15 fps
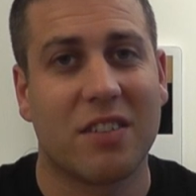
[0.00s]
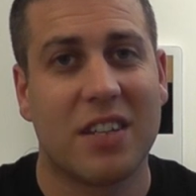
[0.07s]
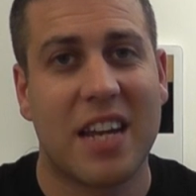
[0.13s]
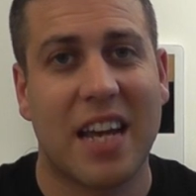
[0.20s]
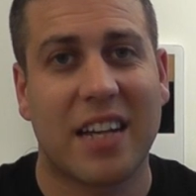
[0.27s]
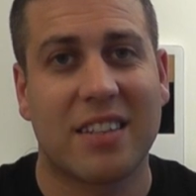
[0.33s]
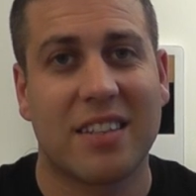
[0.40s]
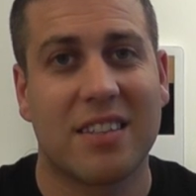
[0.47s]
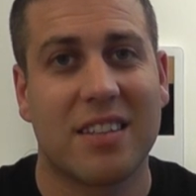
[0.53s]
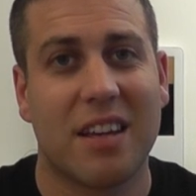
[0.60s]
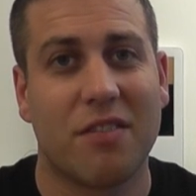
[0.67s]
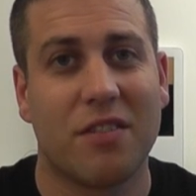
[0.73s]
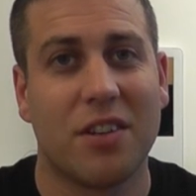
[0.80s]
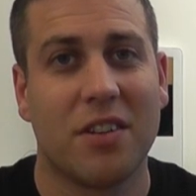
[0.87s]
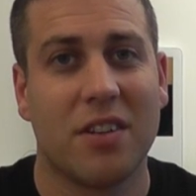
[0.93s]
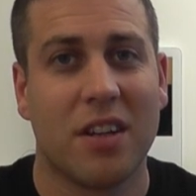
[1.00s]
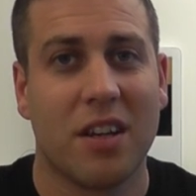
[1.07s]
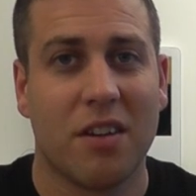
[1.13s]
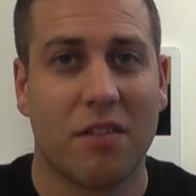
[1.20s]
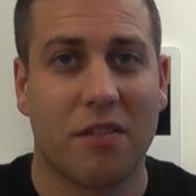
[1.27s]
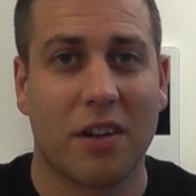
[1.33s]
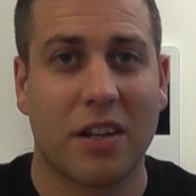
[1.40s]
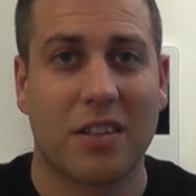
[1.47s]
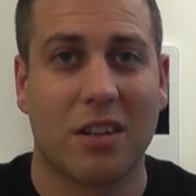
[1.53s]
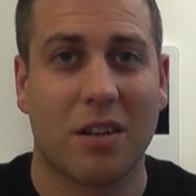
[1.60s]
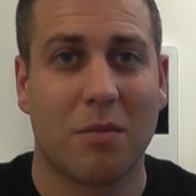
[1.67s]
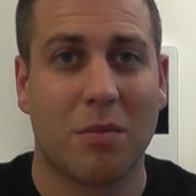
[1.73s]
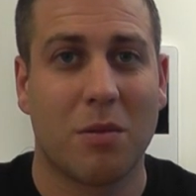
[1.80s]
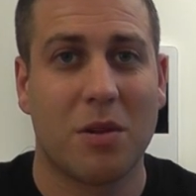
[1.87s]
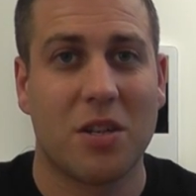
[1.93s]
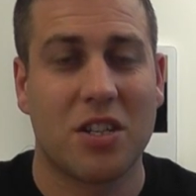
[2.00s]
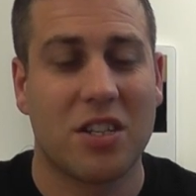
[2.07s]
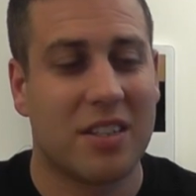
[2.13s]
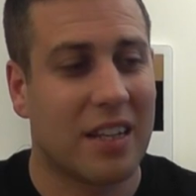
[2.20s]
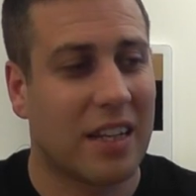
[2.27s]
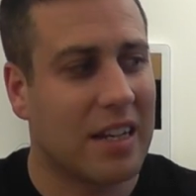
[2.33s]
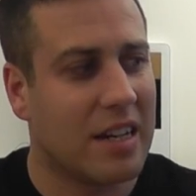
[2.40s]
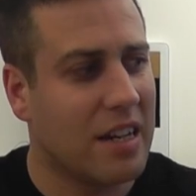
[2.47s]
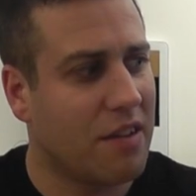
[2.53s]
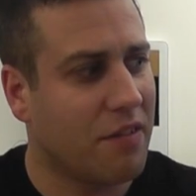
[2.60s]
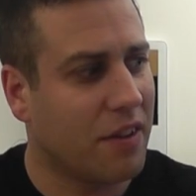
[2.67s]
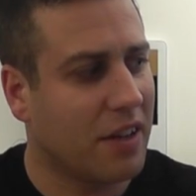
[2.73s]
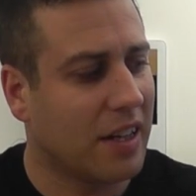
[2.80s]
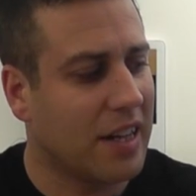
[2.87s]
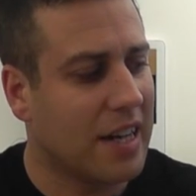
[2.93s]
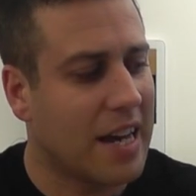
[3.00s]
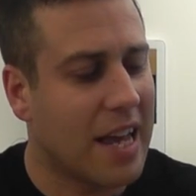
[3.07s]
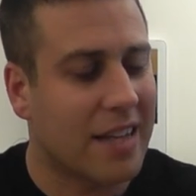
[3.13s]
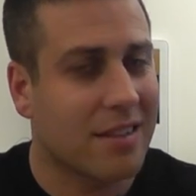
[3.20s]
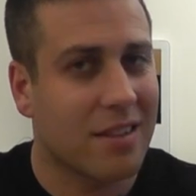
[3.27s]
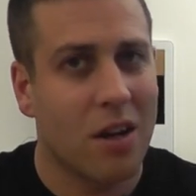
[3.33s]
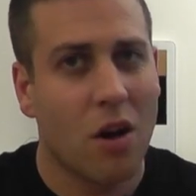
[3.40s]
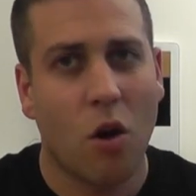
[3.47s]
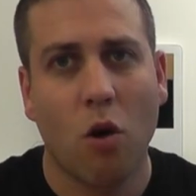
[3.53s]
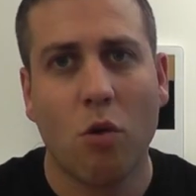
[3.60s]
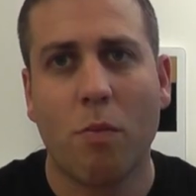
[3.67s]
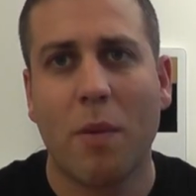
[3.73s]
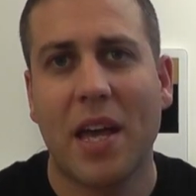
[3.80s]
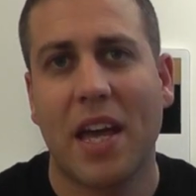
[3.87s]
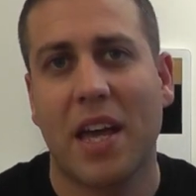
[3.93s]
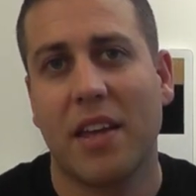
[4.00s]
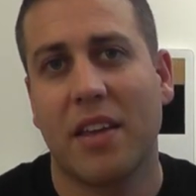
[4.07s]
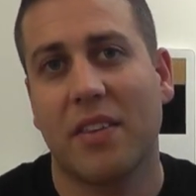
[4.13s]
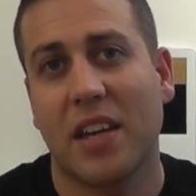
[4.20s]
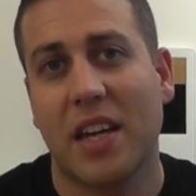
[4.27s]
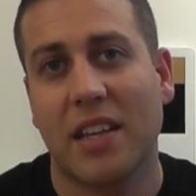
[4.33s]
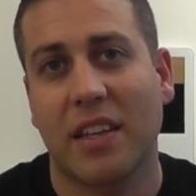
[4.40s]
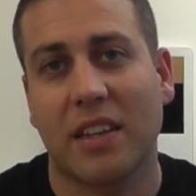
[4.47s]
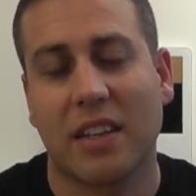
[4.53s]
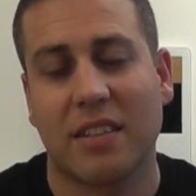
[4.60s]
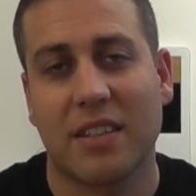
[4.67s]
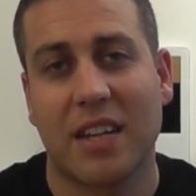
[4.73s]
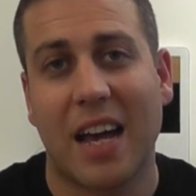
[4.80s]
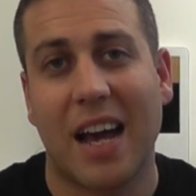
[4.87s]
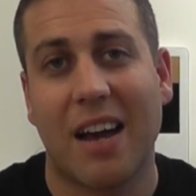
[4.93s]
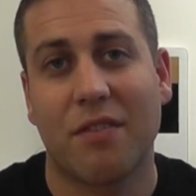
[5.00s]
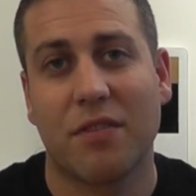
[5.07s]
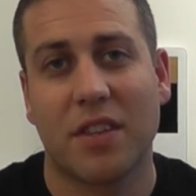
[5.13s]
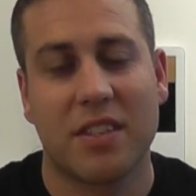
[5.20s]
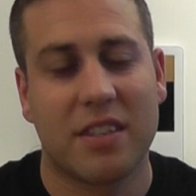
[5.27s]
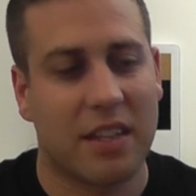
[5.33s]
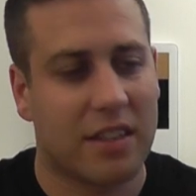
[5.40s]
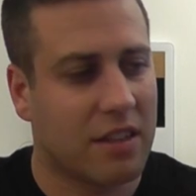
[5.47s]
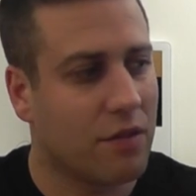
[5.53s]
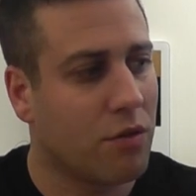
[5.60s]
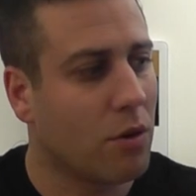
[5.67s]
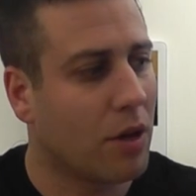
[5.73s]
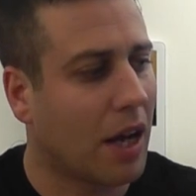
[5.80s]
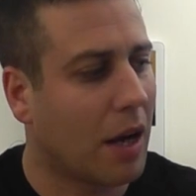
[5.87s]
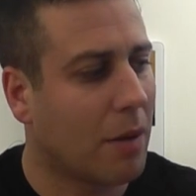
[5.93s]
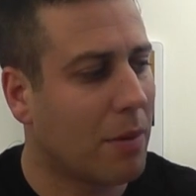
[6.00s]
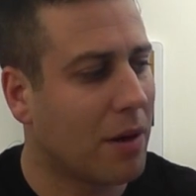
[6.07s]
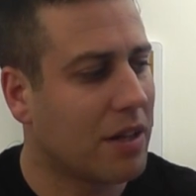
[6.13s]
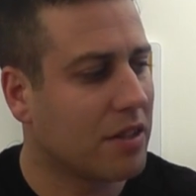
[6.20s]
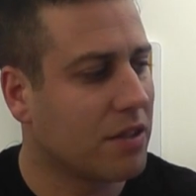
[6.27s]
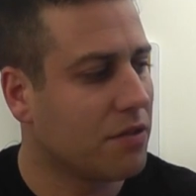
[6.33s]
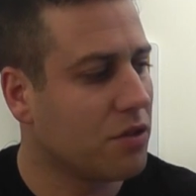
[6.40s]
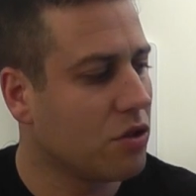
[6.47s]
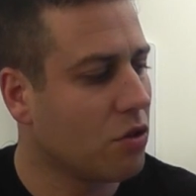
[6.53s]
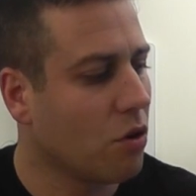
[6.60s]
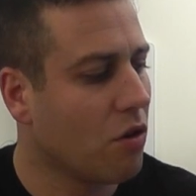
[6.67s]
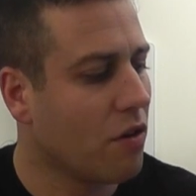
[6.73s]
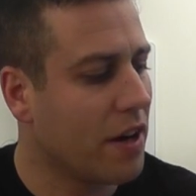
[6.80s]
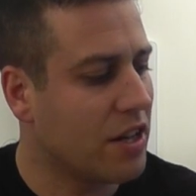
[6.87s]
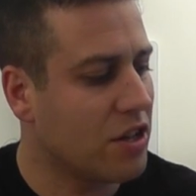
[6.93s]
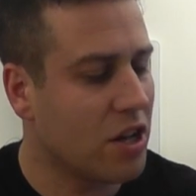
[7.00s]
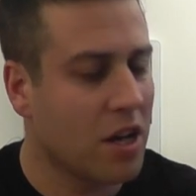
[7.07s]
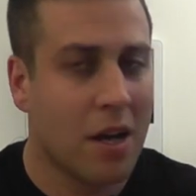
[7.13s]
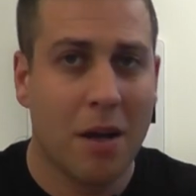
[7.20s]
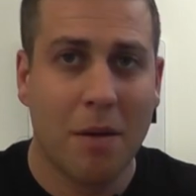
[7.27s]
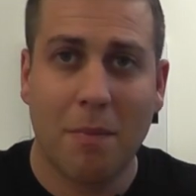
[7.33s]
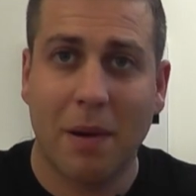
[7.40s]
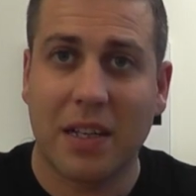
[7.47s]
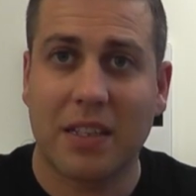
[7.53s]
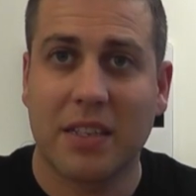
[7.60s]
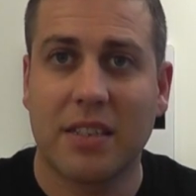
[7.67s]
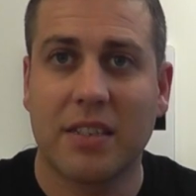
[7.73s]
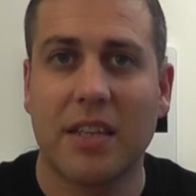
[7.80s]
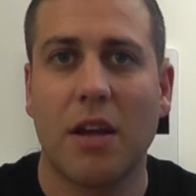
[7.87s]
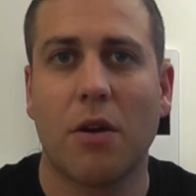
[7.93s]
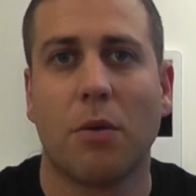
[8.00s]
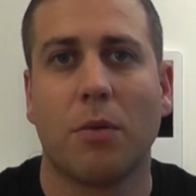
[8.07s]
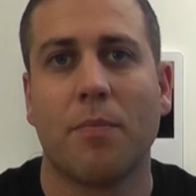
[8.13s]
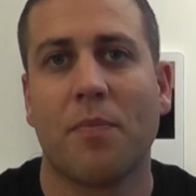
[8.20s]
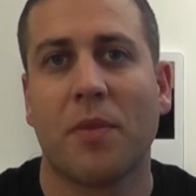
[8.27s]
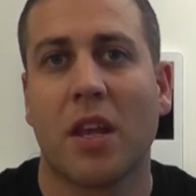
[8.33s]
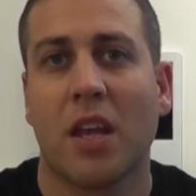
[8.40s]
of a Nexus 7, for example, which is significantly less, albeit that it doesn't have the 64 gigabytes of storage. But still,